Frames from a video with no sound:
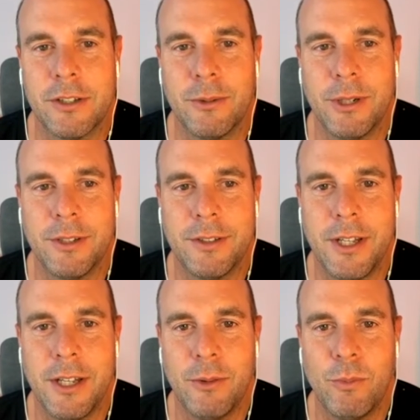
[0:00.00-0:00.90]
to
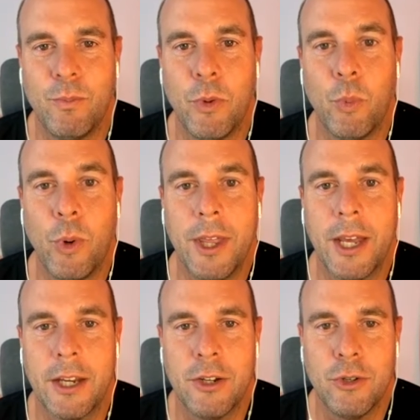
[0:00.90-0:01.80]
understand where they
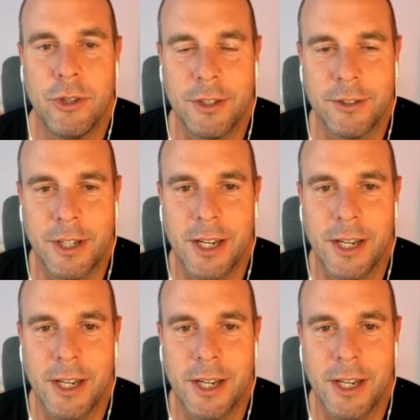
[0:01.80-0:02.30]
can do things to get